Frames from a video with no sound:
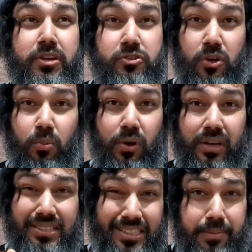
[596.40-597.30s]
so it
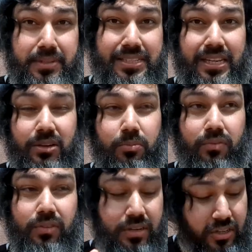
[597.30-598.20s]
works seamlessly
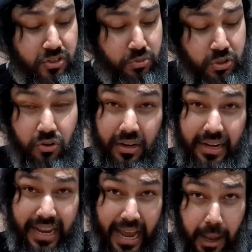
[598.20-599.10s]
with the Nintendo Switch
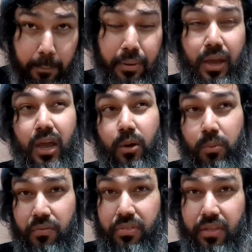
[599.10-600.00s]
Online app,
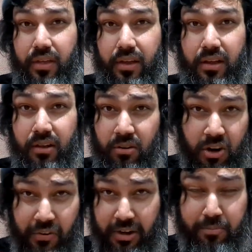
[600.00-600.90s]
with the
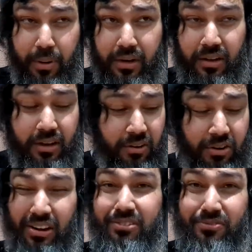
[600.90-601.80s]
correct
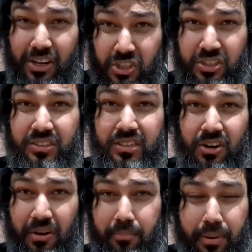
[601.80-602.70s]
functions, the correct